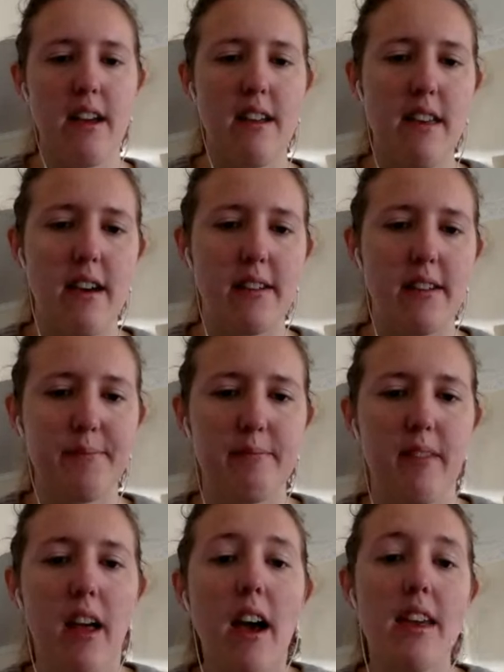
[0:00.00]
Yeah,
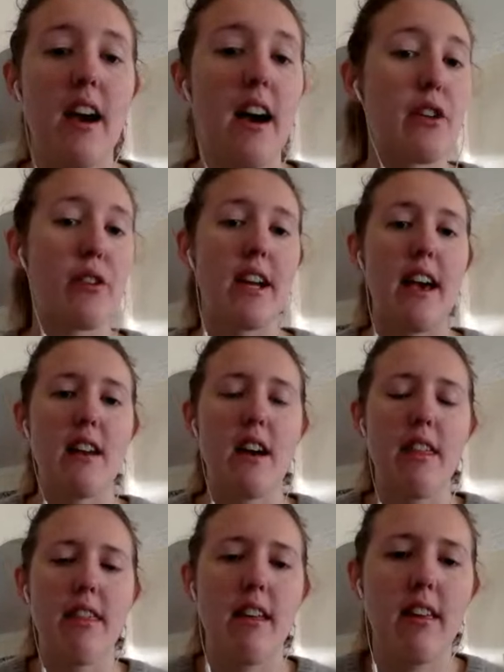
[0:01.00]
I agree. And
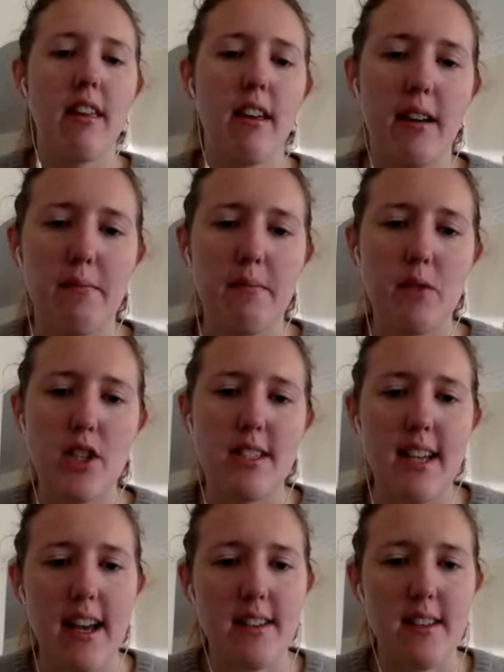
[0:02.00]
I think just
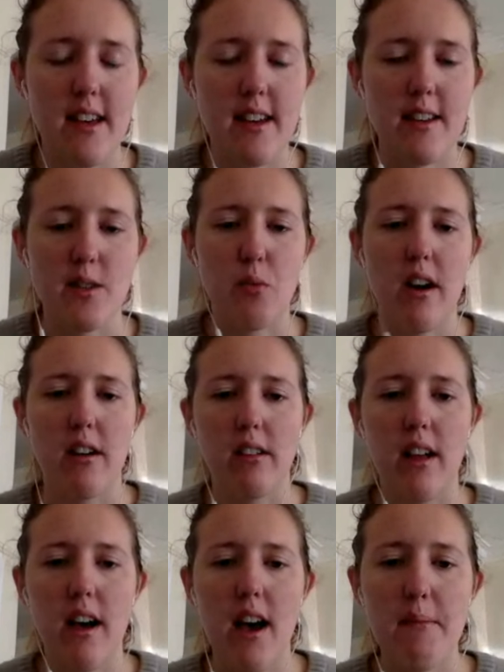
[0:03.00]
to add to that as
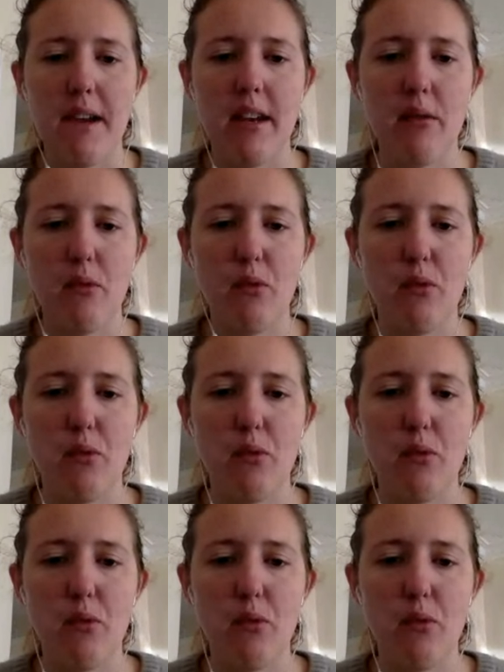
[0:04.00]
well, I mean,